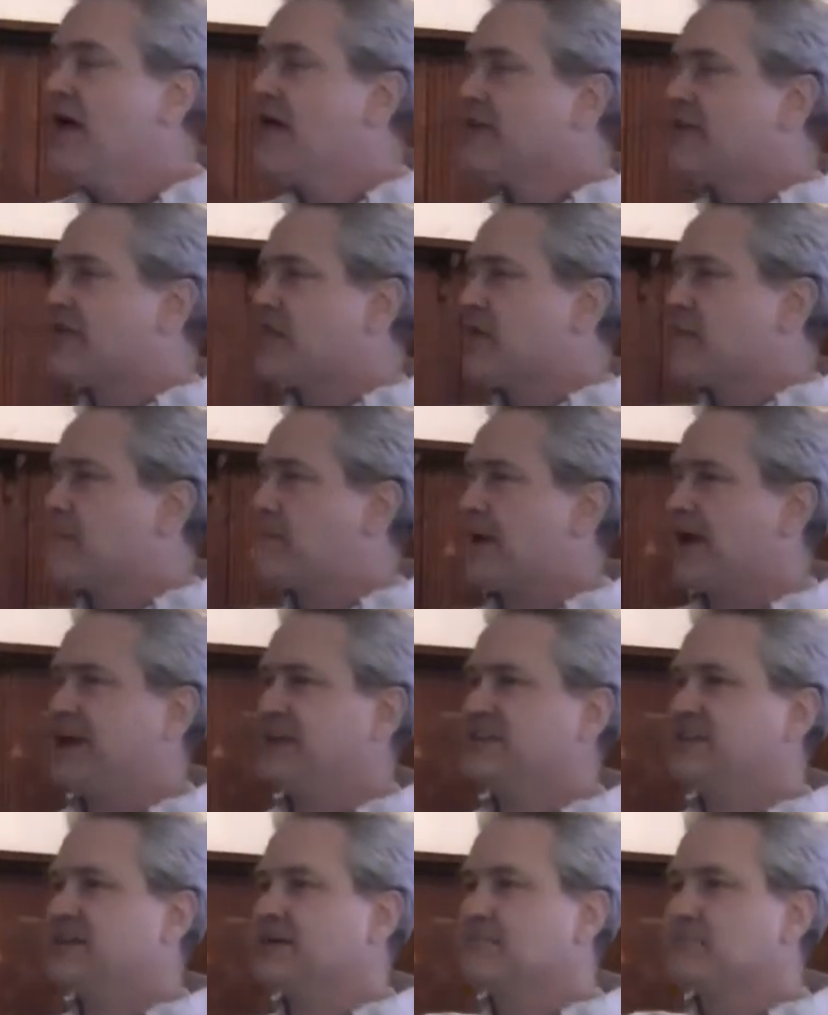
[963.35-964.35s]
that the
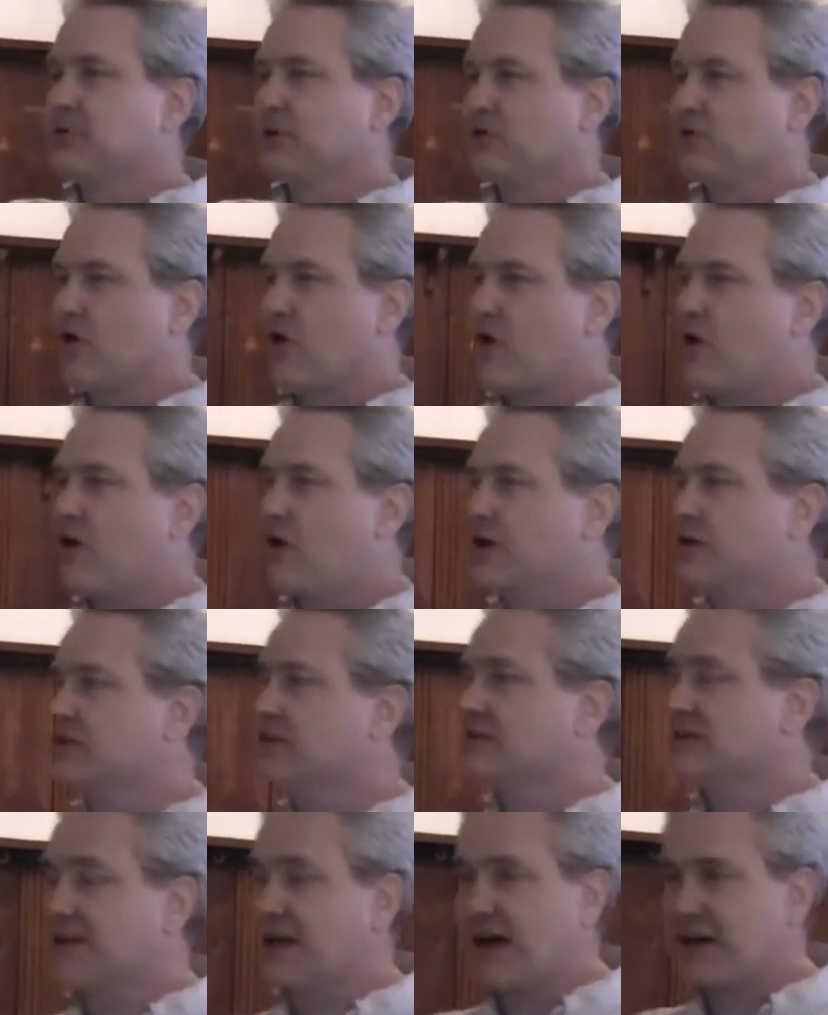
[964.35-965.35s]
painting
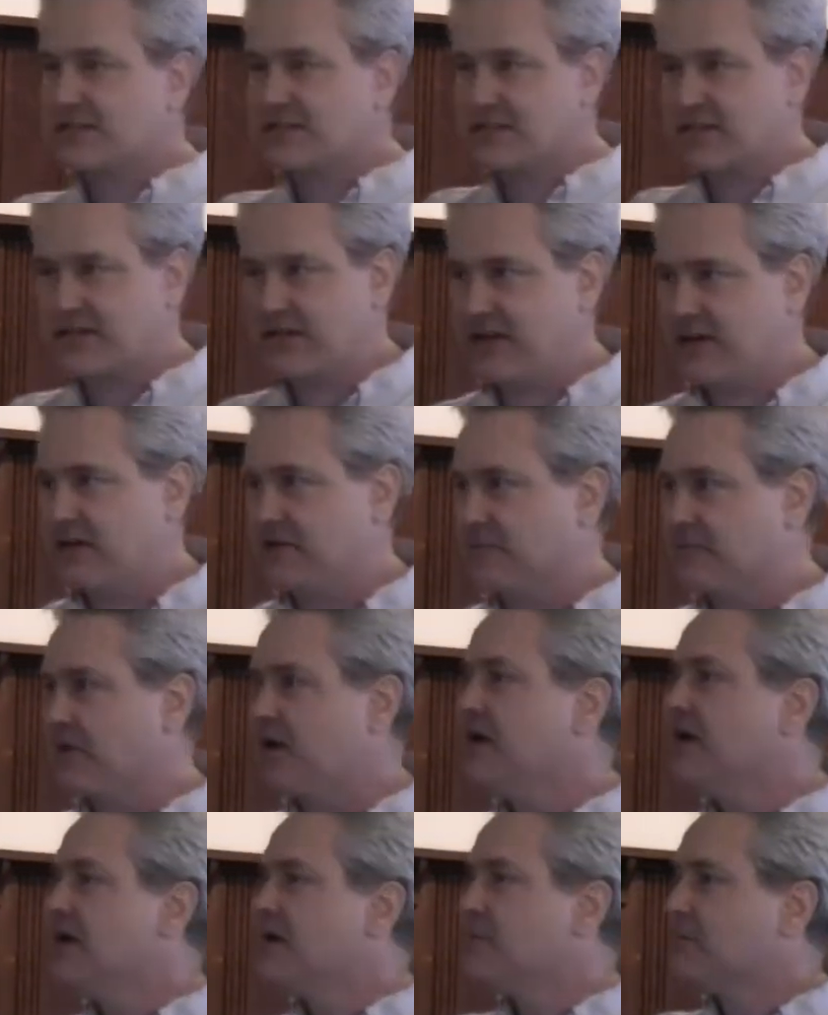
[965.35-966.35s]
belonged not to
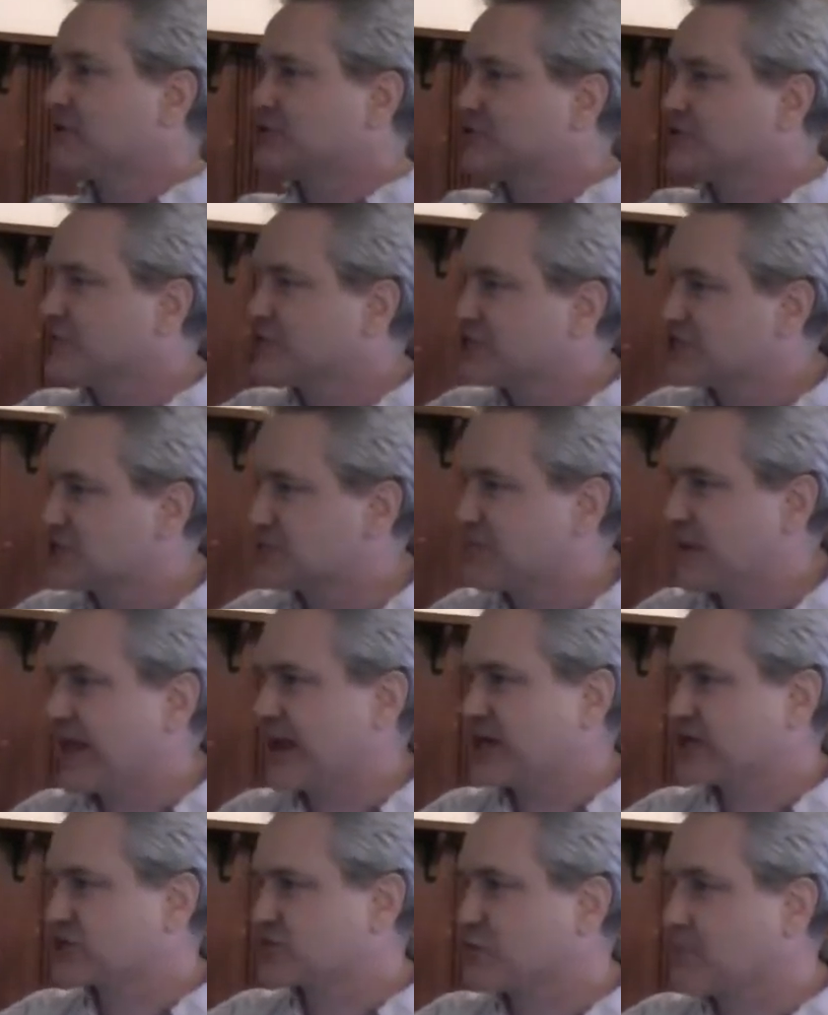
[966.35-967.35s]
him, but to the
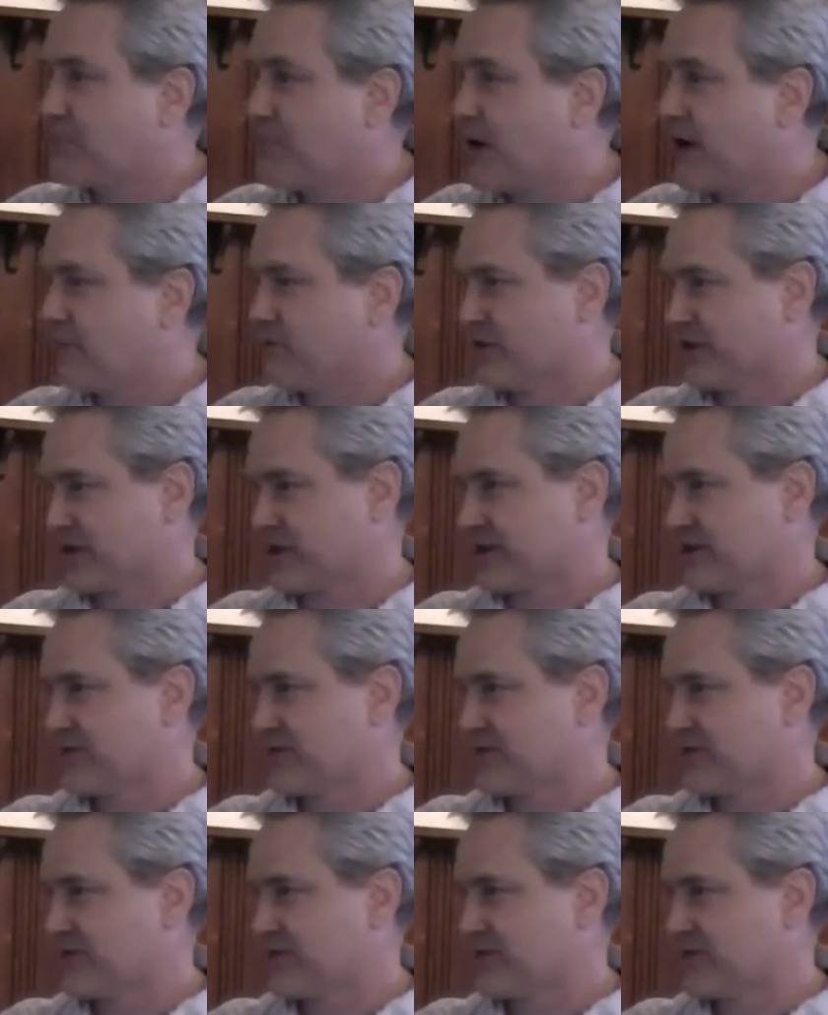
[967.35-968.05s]
Spanish Republic.